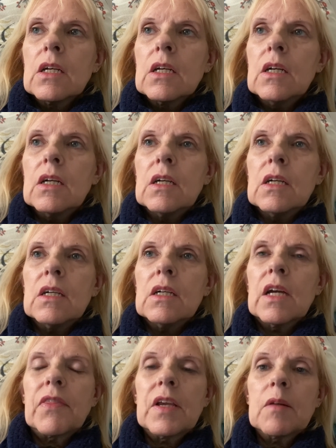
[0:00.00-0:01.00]
Uh,
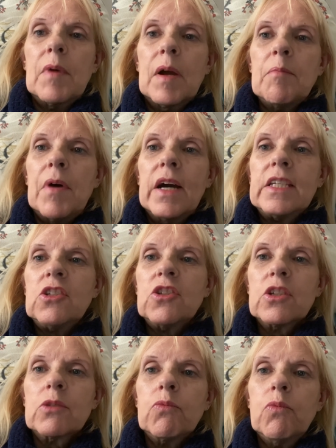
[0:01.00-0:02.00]
I think my body's
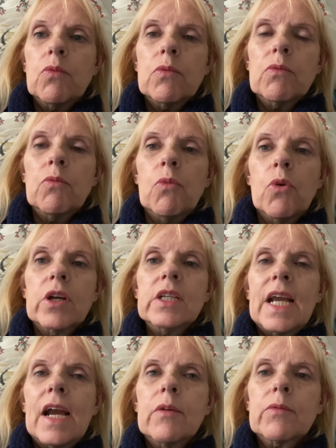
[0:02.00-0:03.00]
just worn
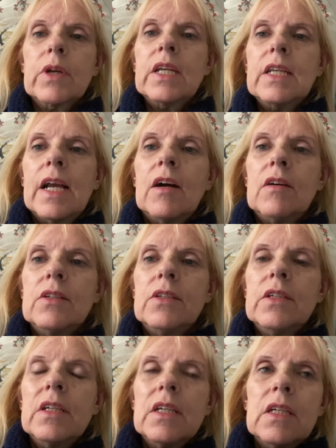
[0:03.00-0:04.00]
down right now.
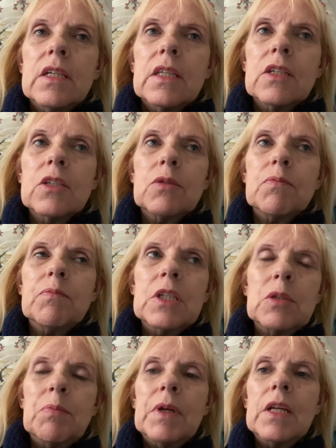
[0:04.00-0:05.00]
It's
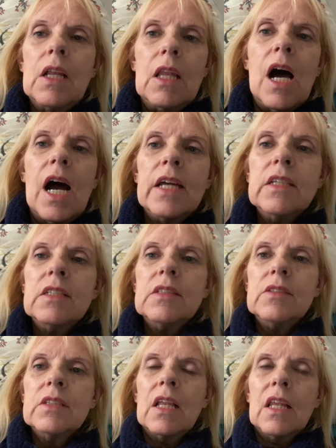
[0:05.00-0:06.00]
It's been a lot,
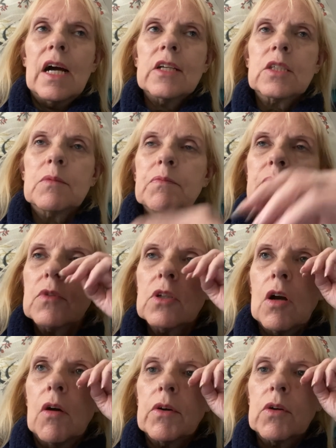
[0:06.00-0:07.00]
a lot's
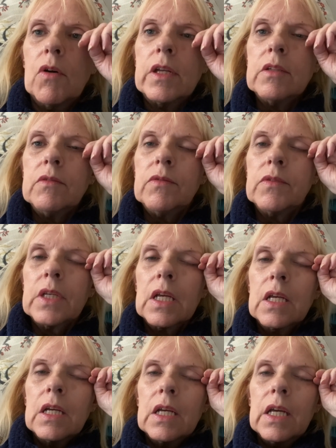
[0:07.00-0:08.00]
going on,
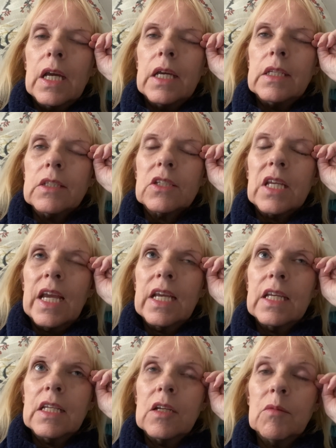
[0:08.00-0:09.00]
and it's
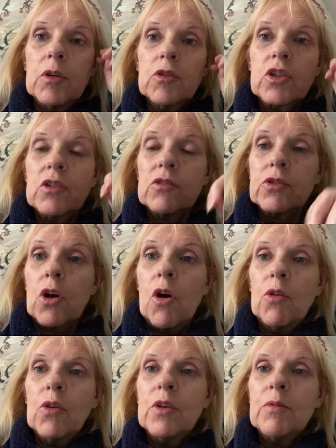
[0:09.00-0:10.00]
taken an emotional
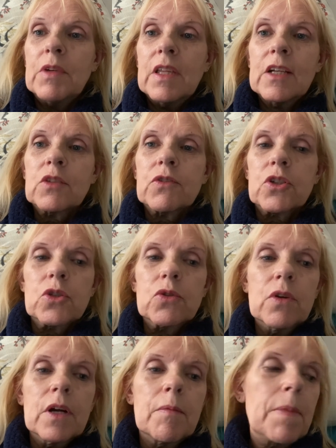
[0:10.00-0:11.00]
toll on me, that's for
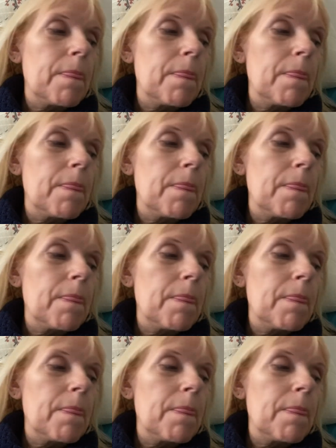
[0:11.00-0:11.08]
sure.